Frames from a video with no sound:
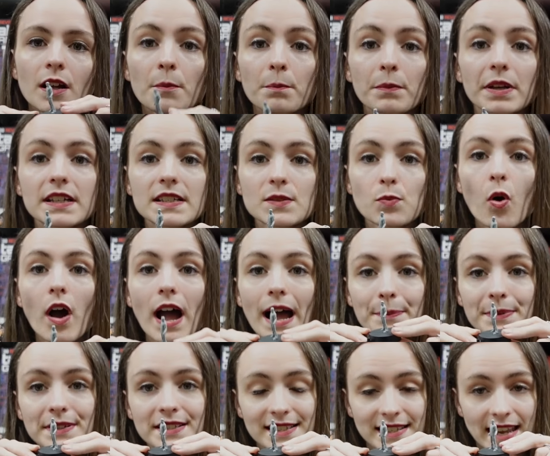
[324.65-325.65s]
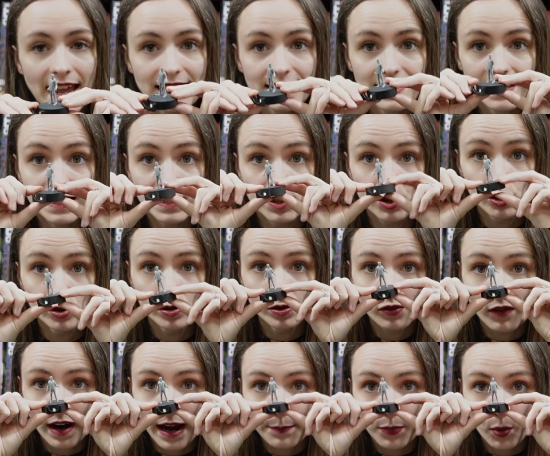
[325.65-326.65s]
because what happens next is you
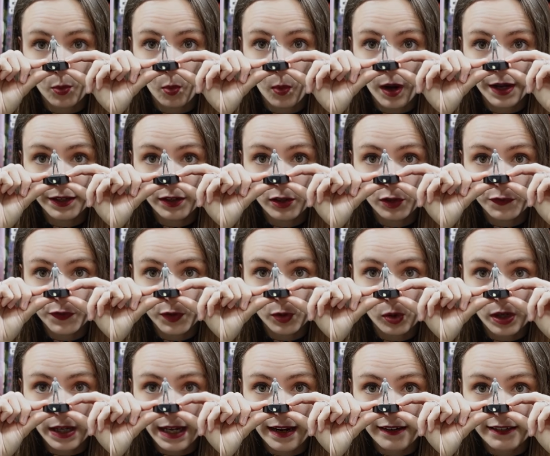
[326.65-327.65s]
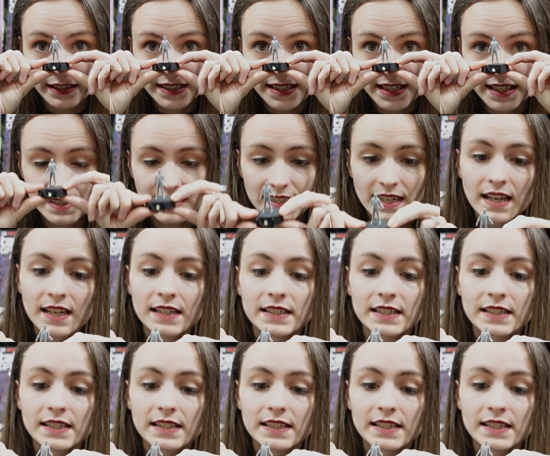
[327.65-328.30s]
grab one of your characters.